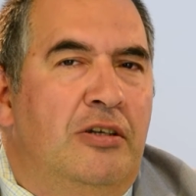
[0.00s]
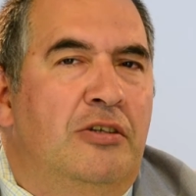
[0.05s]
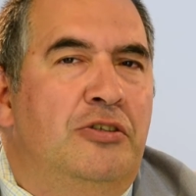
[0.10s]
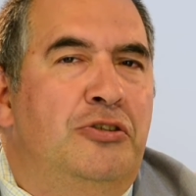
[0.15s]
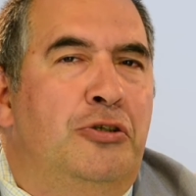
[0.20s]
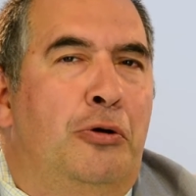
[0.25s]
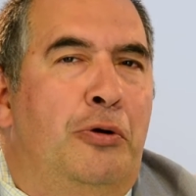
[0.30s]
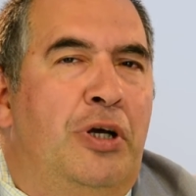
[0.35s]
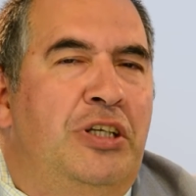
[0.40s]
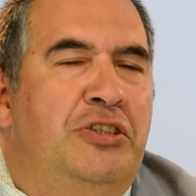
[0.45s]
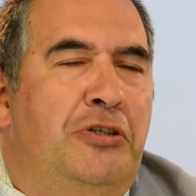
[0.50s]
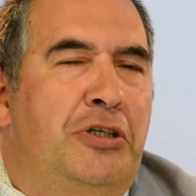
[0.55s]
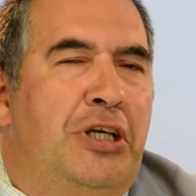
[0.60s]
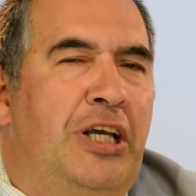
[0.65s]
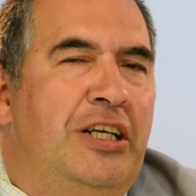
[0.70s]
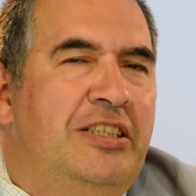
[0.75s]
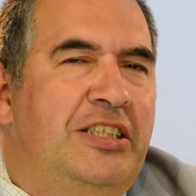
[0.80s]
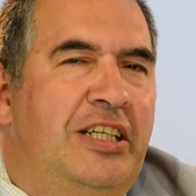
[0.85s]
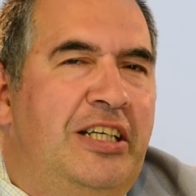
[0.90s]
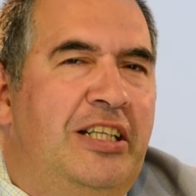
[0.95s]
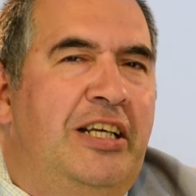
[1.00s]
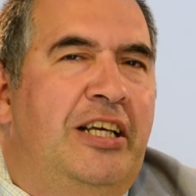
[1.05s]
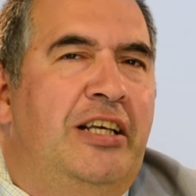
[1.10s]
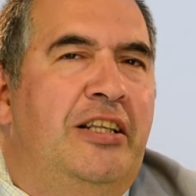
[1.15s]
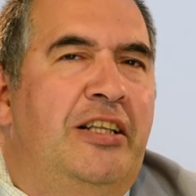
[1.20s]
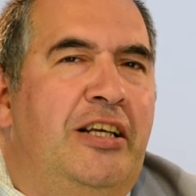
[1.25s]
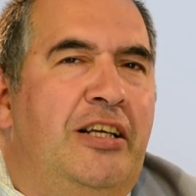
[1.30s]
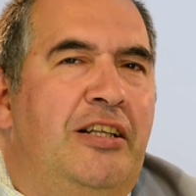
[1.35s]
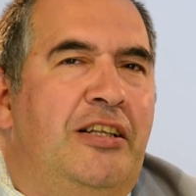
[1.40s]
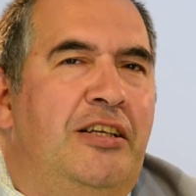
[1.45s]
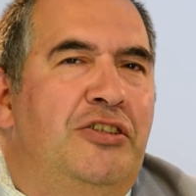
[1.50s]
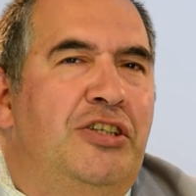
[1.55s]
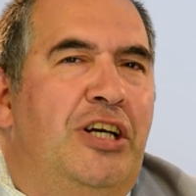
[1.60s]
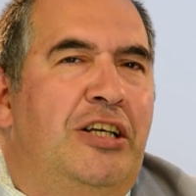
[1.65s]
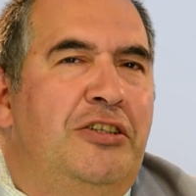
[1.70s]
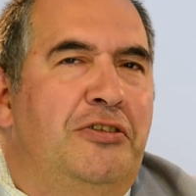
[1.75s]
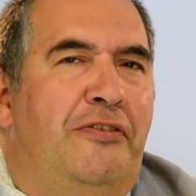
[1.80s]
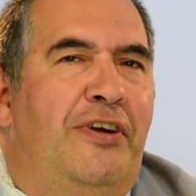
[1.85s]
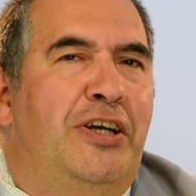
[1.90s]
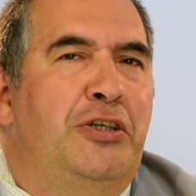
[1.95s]
So as you can see, the
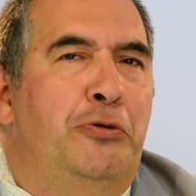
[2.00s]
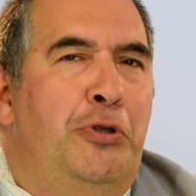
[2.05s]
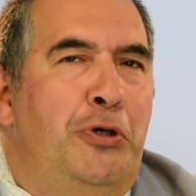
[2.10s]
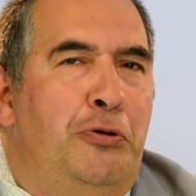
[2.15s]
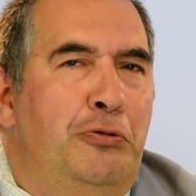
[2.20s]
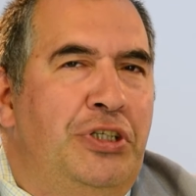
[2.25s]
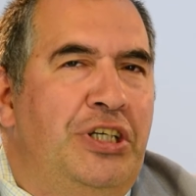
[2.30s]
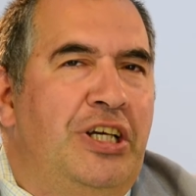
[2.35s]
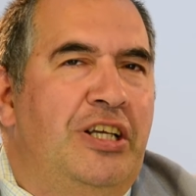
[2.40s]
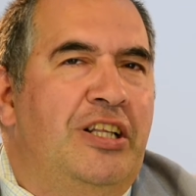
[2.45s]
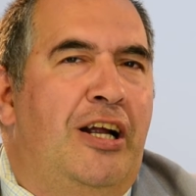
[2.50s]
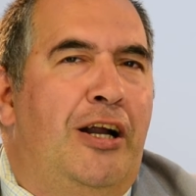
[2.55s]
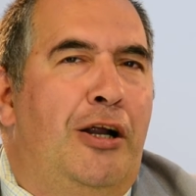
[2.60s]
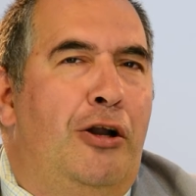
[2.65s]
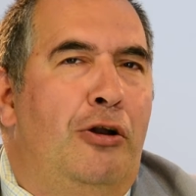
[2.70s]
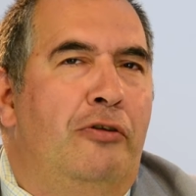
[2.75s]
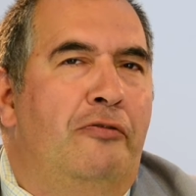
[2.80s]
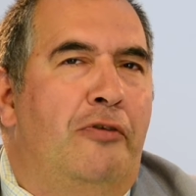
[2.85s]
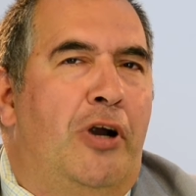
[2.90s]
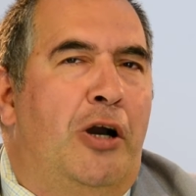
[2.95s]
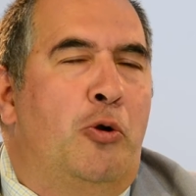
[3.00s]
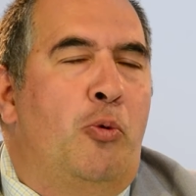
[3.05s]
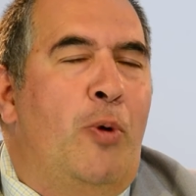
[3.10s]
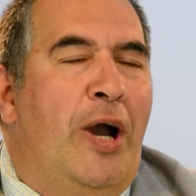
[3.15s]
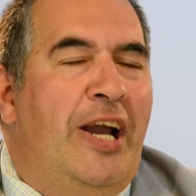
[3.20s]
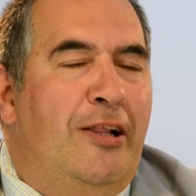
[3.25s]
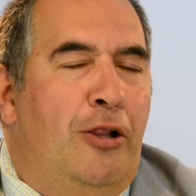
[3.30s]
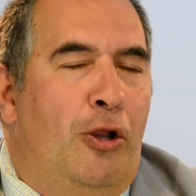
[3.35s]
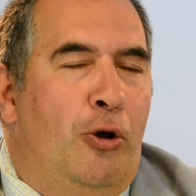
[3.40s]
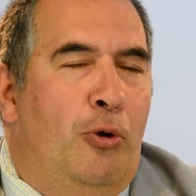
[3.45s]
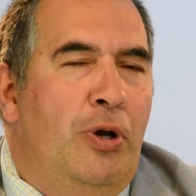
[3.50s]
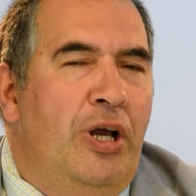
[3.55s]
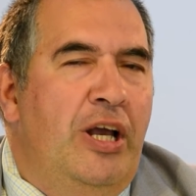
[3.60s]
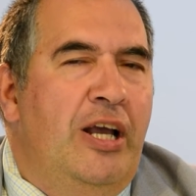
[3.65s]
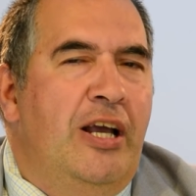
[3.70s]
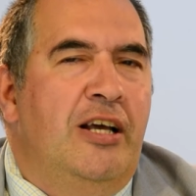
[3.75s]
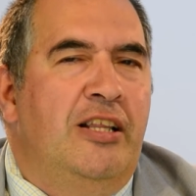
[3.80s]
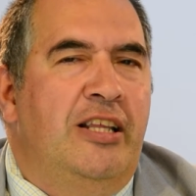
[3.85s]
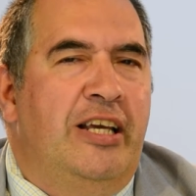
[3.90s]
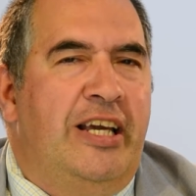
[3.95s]
chances of actually using it are quite low.
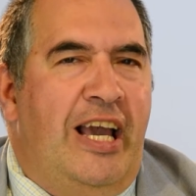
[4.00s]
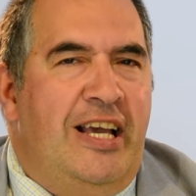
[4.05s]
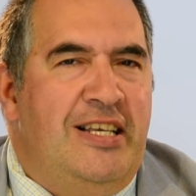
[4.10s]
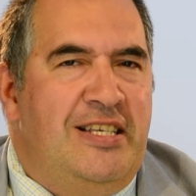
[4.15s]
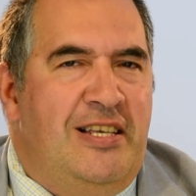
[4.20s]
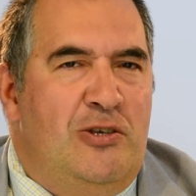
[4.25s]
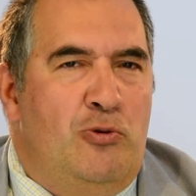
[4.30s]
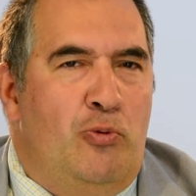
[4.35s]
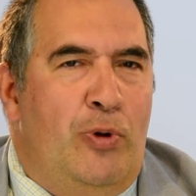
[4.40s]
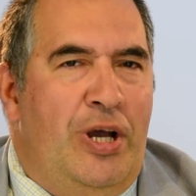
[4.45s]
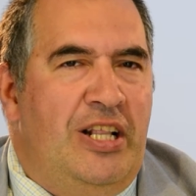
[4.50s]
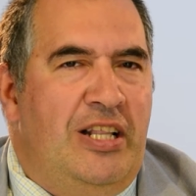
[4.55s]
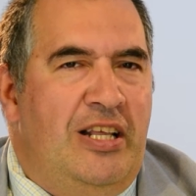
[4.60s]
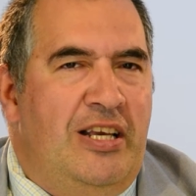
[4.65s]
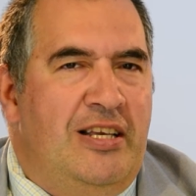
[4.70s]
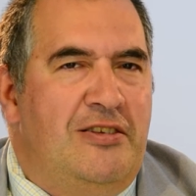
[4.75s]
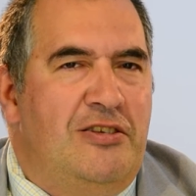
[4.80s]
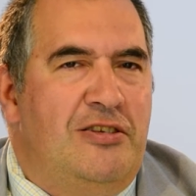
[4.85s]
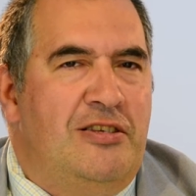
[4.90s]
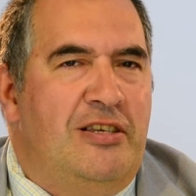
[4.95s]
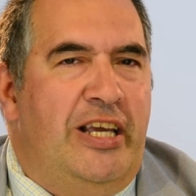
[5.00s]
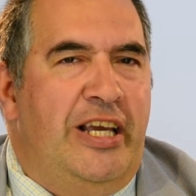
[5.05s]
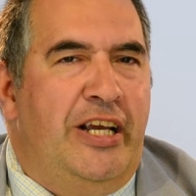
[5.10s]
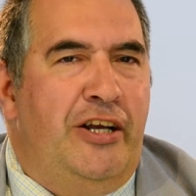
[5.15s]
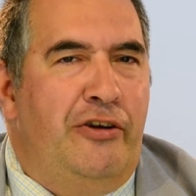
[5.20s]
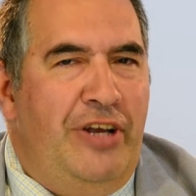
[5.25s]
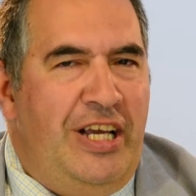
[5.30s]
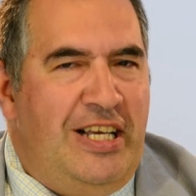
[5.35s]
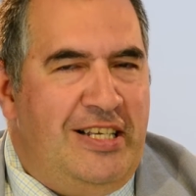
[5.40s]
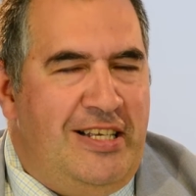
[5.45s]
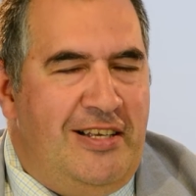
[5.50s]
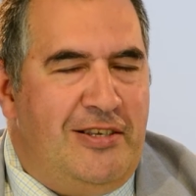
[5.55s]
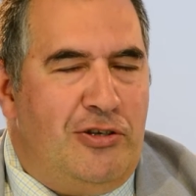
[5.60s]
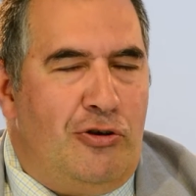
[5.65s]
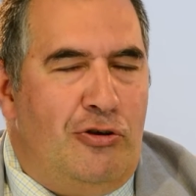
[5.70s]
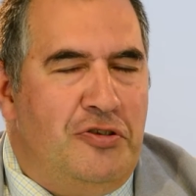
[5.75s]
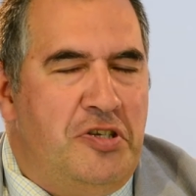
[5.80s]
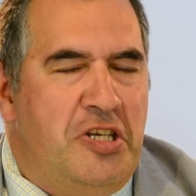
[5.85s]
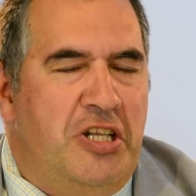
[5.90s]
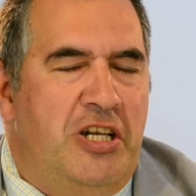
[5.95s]
The cases when this increases
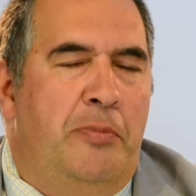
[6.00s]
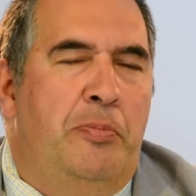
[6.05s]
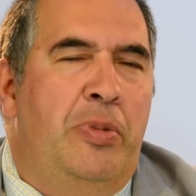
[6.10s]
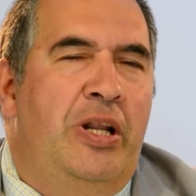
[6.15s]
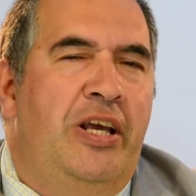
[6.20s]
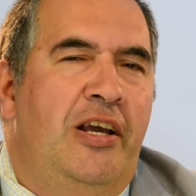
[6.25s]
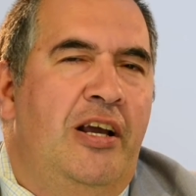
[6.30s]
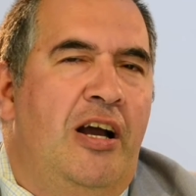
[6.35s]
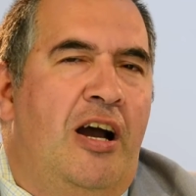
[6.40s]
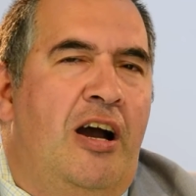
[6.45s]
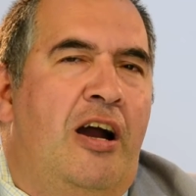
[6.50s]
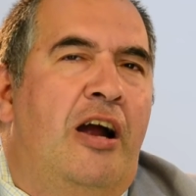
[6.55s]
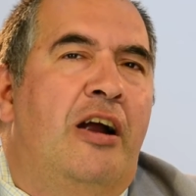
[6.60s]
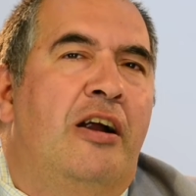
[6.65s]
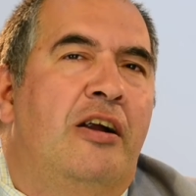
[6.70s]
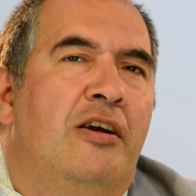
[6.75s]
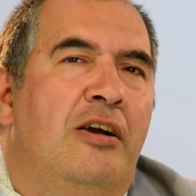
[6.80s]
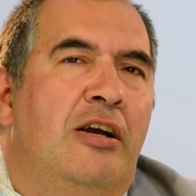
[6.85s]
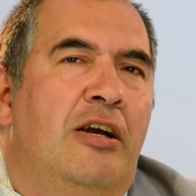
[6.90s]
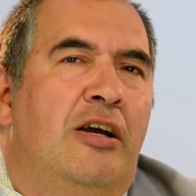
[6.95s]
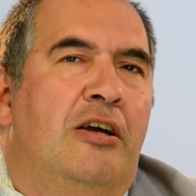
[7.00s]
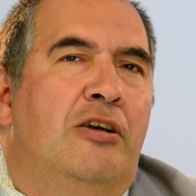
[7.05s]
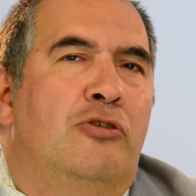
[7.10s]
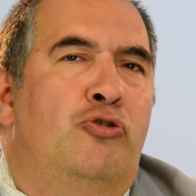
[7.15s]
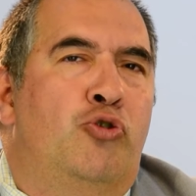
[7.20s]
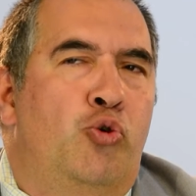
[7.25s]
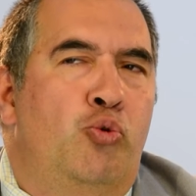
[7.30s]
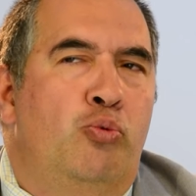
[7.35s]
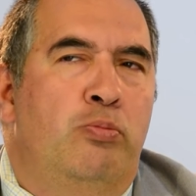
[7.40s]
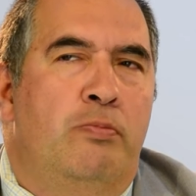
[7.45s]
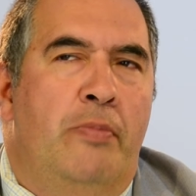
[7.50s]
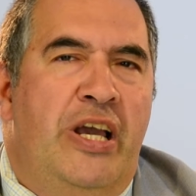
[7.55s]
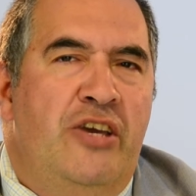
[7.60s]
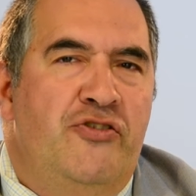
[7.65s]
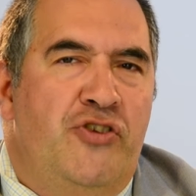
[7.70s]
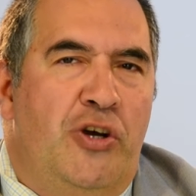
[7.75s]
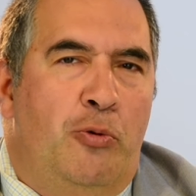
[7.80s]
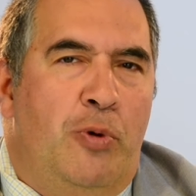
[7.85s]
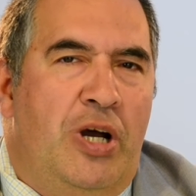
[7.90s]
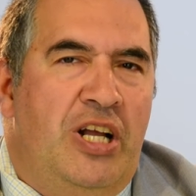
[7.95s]
considerably are two
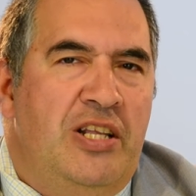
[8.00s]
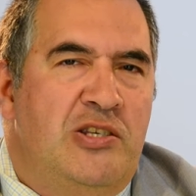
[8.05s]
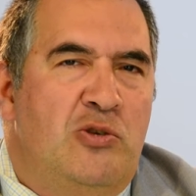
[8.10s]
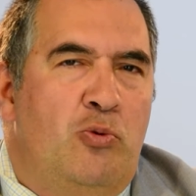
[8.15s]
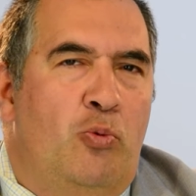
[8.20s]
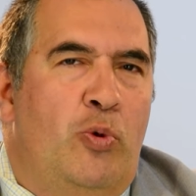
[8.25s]
major ones.